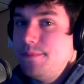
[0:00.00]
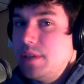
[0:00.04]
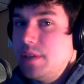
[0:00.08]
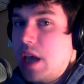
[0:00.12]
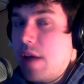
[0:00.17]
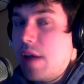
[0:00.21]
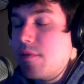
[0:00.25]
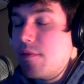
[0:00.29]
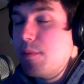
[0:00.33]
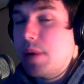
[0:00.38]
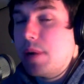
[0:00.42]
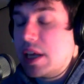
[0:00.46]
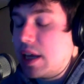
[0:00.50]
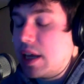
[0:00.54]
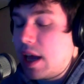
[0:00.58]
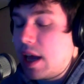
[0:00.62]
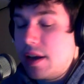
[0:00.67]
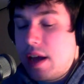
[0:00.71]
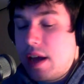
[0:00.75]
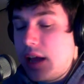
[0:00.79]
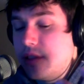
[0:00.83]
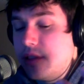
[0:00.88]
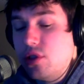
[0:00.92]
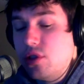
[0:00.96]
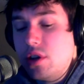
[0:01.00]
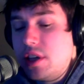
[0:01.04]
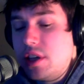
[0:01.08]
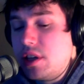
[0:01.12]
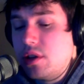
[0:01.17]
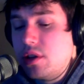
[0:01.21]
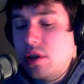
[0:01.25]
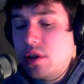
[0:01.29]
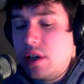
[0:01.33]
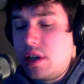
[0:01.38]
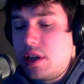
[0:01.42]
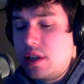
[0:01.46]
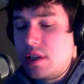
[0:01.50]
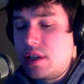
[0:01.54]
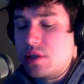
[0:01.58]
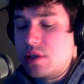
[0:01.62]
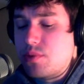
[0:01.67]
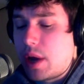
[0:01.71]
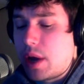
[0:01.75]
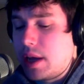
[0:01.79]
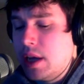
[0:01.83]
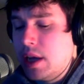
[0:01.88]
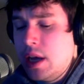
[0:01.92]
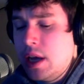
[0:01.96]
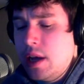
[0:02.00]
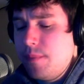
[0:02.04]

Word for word: everybody and, and look at look at it this way.